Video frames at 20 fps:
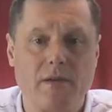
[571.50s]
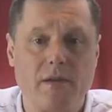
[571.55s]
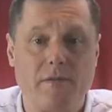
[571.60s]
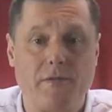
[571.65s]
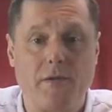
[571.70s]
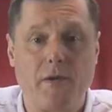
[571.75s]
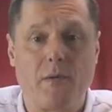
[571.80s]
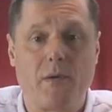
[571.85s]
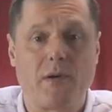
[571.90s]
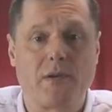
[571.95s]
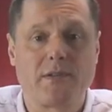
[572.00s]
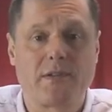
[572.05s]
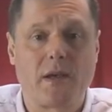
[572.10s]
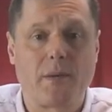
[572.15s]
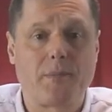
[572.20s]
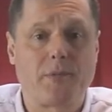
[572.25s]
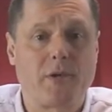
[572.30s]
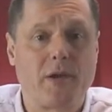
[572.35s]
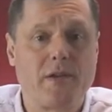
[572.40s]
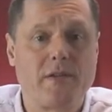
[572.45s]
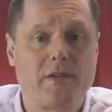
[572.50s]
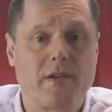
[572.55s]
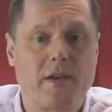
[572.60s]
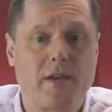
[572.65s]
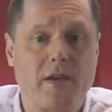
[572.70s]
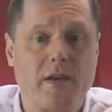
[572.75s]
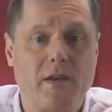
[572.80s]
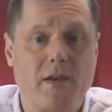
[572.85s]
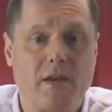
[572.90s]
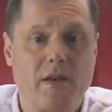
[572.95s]
If you are
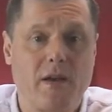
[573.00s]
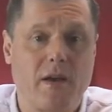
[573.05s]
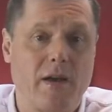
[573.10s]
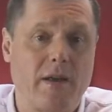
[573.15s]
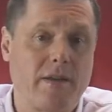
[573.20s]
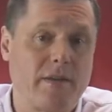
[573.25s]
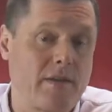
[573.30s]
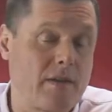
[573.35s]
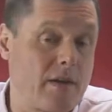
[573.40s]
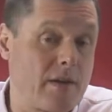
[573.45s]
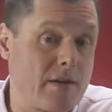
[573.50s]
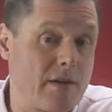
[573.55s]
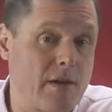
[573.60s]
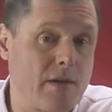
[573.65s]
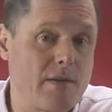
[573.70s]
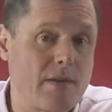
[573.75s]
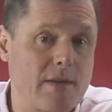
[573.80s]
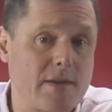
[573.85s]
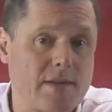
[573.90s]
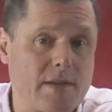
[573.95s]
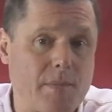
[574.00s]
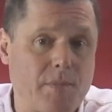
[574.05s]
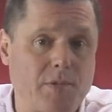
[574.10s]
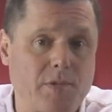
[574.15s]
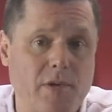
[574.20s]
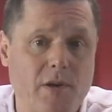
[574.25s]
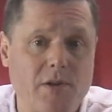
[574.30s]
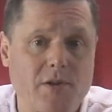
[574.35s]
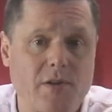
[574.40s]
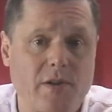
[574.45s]
separating, and I know that
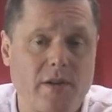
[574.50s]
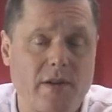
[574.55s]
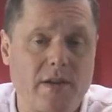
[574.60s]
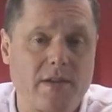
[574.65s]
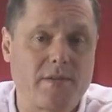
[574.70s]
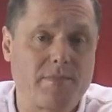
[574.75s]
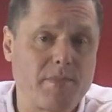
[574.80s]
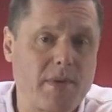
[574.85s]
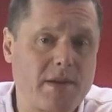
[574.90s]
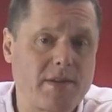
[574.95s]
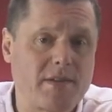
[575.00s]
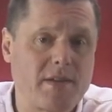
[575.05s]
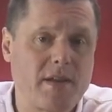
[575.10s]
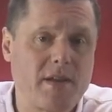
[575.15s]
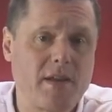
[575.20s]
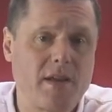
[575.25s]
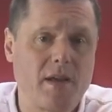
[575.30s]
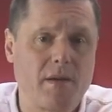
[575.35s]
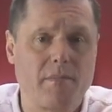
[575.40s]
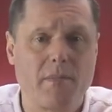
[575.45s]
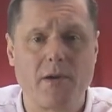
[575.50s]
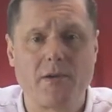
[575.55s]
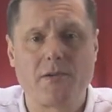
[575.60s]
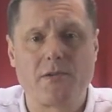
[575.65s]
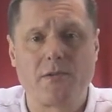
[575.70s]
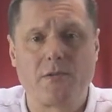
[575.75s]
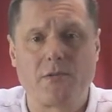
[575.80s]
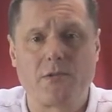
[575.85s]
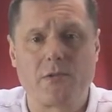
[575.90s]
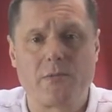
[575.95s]
separation is messy,
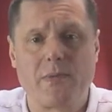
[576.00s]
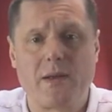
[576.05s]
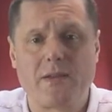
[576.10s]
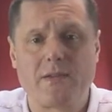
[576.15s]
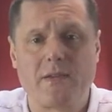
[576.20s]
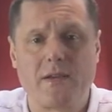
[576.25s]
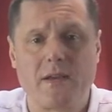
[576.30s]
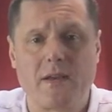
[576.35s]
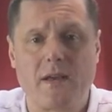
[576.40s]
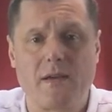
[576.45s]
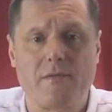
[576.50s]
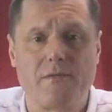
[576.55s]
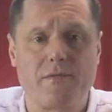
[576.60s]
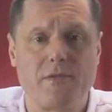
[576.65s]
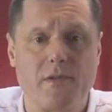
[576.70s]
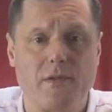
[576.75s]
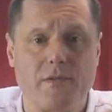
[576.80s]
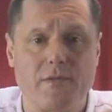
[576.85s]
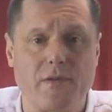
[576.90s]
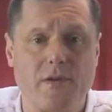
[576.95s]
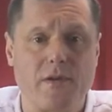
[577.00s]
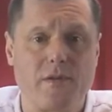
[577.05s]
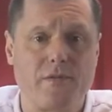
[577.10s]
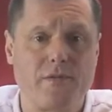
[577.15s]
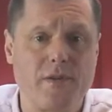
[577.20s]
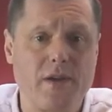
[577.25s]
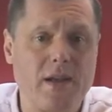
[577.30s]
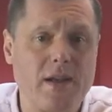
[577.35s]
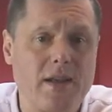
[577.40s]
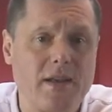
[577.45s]
emotional, traumatic, and full of hurt
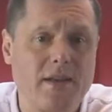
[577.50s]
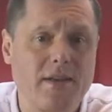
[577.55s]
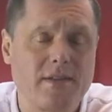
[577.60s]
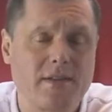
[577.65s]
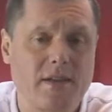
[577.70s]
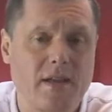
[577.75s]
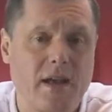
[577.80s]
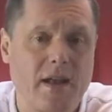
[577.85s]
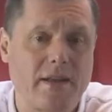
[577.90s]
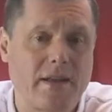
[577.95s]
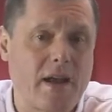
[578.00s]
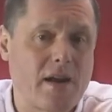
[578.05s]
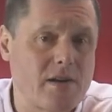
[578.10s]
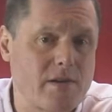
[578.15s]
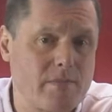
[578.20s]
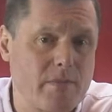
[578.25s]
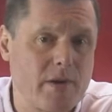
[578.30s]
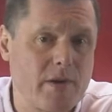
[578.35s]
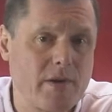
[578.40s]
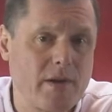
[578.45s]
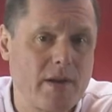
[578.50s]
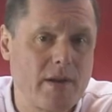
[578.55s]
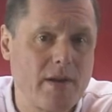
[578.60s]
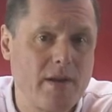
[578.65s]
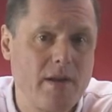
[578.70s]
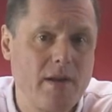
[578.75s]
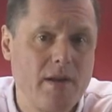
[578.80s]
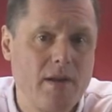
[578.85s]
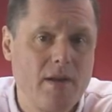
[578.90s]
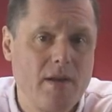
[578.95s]
feelings and acrimony,